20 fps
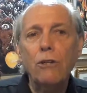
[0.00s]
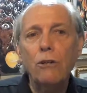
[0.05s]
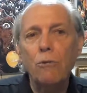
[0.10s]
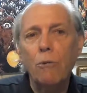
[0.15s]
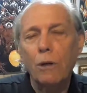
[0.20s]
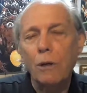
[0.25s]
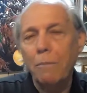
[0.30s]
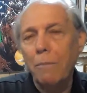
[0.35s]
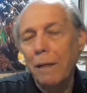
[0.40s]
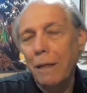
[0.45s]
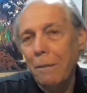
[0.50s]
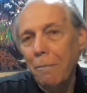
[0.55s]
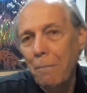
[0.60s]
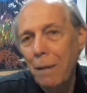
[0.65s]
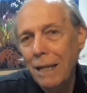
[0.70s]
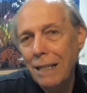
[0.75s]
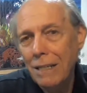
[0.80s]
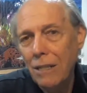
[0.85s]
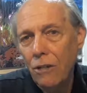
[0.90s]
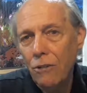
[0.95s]
Do you want to be the
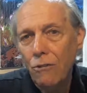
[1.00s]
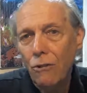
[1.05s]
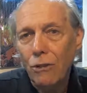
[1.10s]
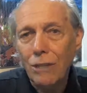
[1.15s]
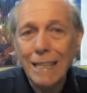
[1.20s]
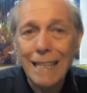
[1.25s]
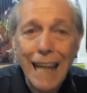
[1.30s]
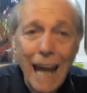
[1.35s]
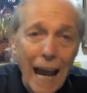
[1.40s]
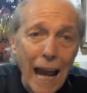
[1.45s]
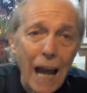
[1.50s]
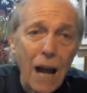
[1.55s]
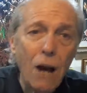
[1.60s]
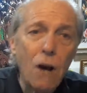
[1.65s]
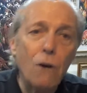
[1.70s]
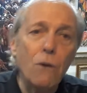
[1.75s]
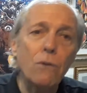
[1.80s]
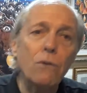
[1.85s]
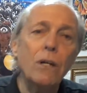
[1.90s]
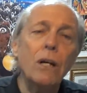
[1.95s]
best in your
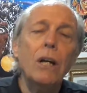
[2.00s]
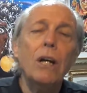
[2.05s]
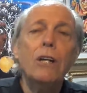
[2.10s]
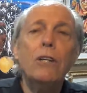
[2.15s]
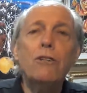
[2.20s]
town?